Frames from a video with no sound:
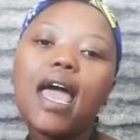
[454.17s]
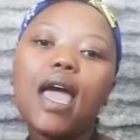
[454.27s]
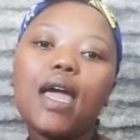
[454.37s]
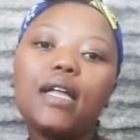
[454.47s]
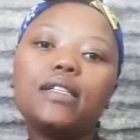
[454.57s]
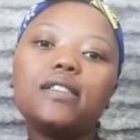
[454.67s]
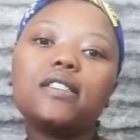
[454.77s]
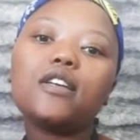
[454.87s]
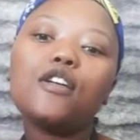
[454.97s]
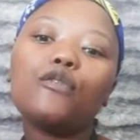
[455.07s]

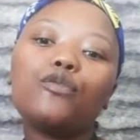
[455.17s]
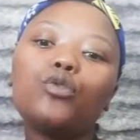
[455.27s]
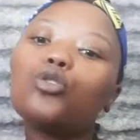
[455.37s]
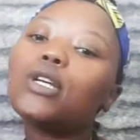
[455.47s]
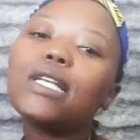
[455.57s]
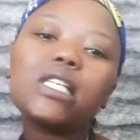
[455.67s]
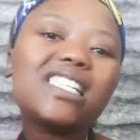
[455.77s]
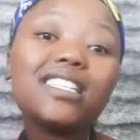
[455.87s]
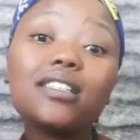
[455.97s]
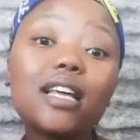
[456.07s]
And if you could at
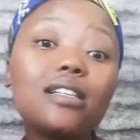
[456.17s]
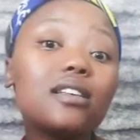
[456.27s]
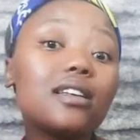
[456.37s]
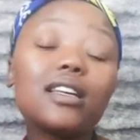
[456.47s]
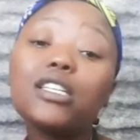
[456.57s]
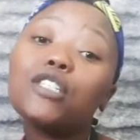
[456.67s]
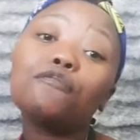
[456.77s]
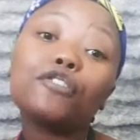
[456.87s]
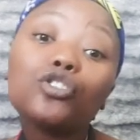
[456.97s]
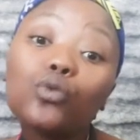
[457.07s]
least as an
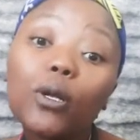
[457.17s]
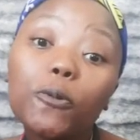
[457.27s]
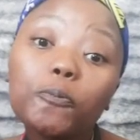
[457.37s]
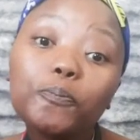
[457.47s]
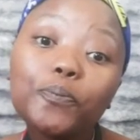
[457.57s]
individual